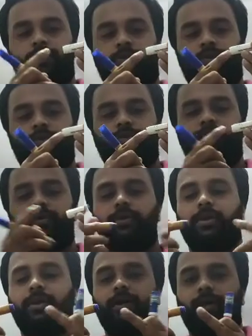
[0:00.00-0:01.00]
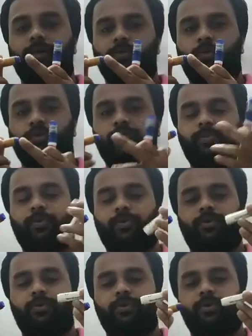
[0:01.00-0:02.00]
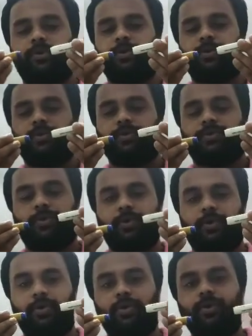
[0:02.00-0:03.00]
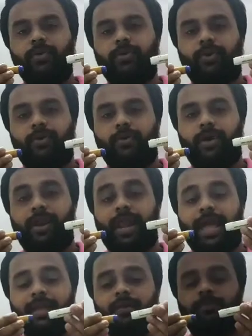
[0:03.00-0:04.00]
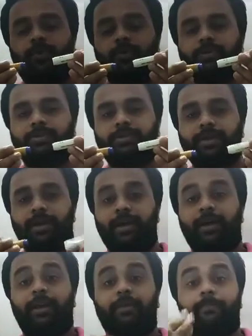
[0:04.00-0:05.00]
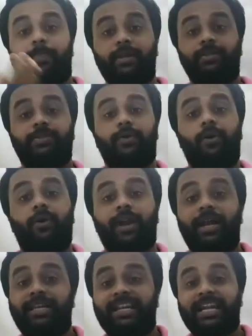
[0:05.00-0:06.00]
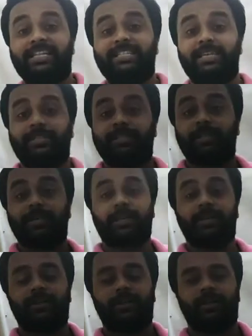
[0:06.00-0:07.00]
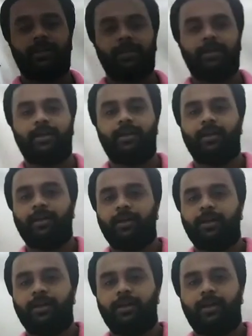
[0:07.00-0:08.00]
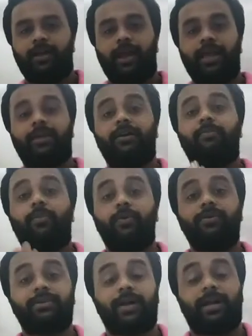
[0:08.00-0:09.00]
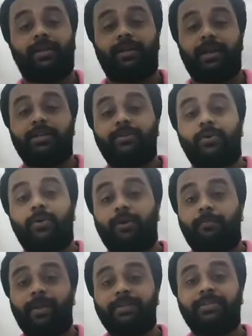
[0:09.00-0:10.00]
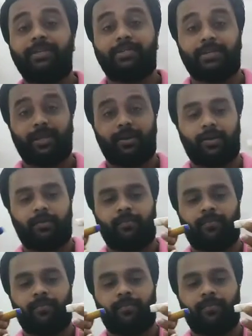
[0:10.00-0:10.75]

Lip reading: North pole, north pole. So, do you know like poles repels or attracts each other? Like poles attracts or repels each other.